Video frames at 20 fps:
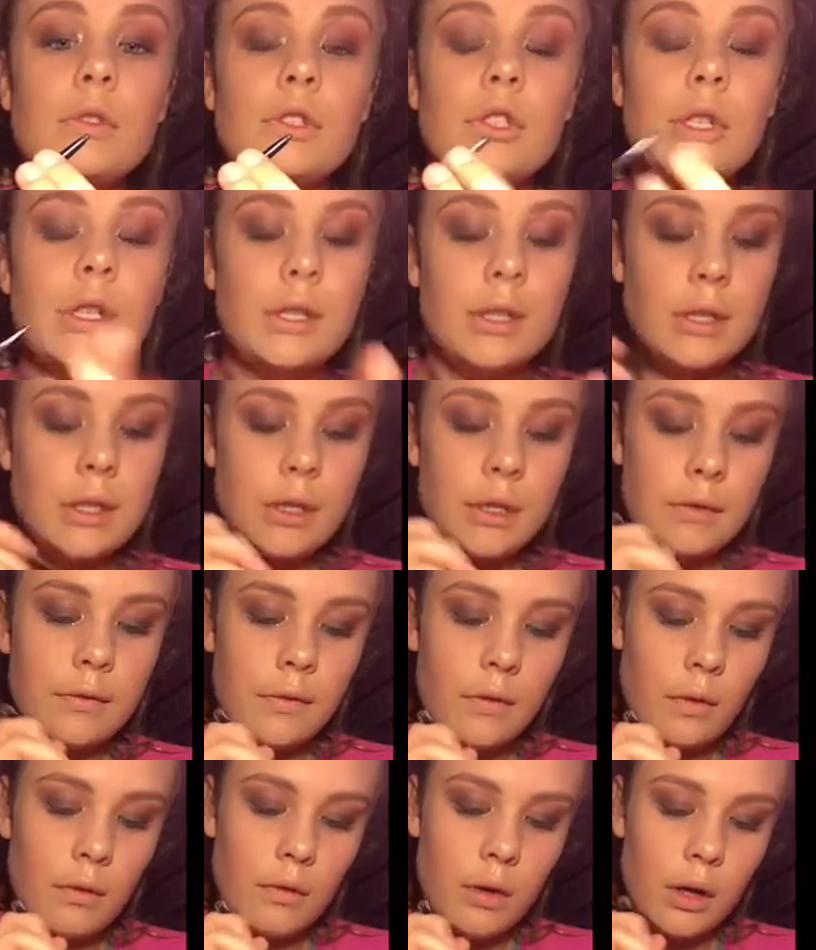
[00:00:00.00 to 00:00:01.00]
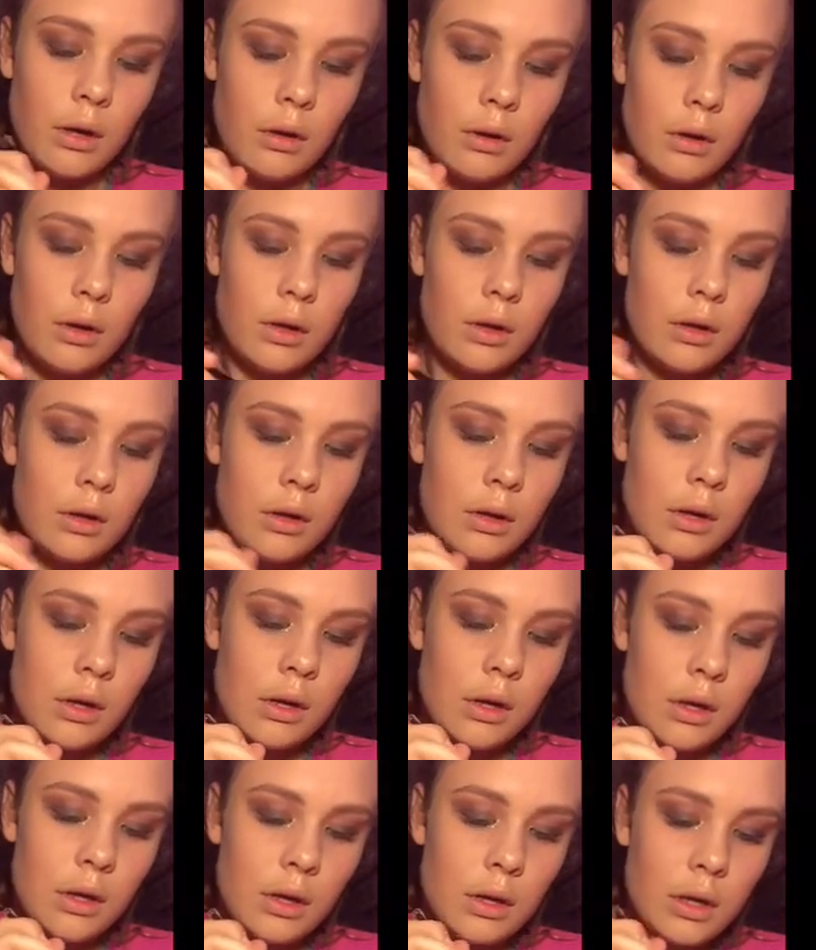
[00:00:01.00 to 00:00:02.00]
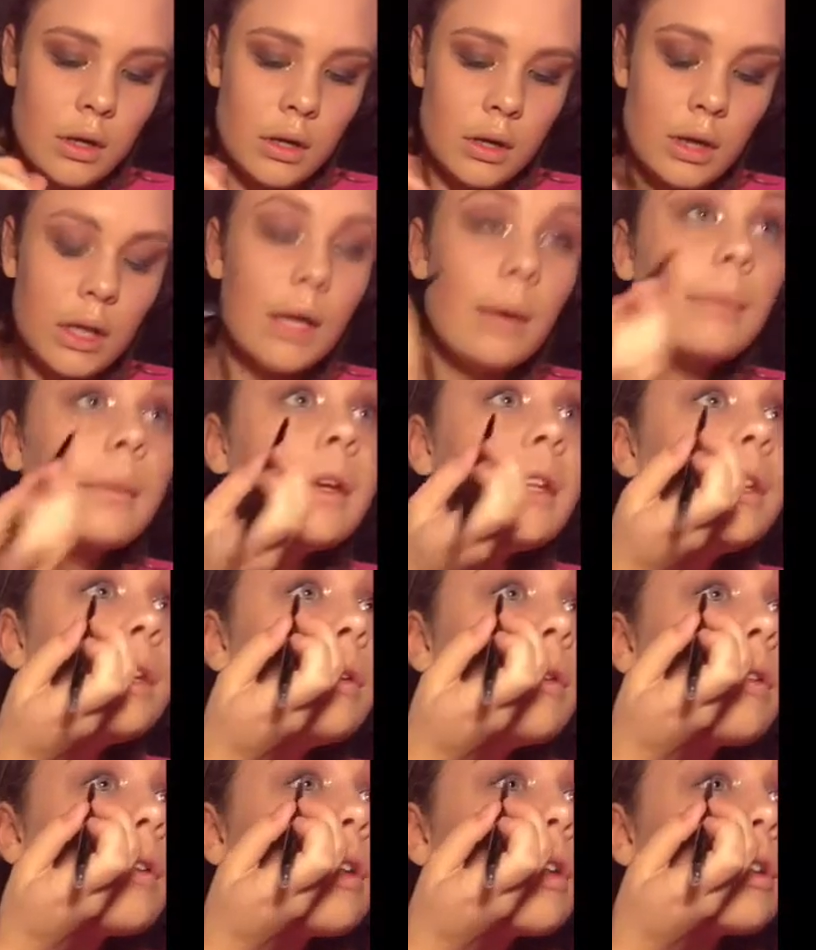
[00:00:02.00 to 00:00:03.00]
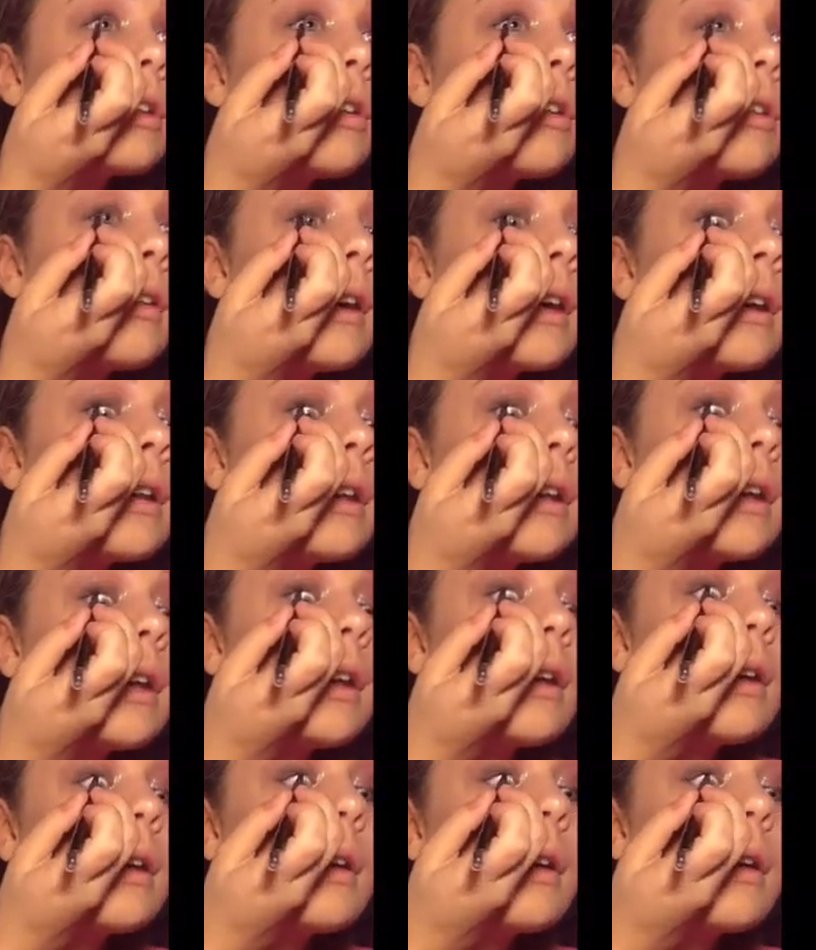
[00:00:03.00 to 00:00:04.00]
Jesus, if you're real, let me do this correctly.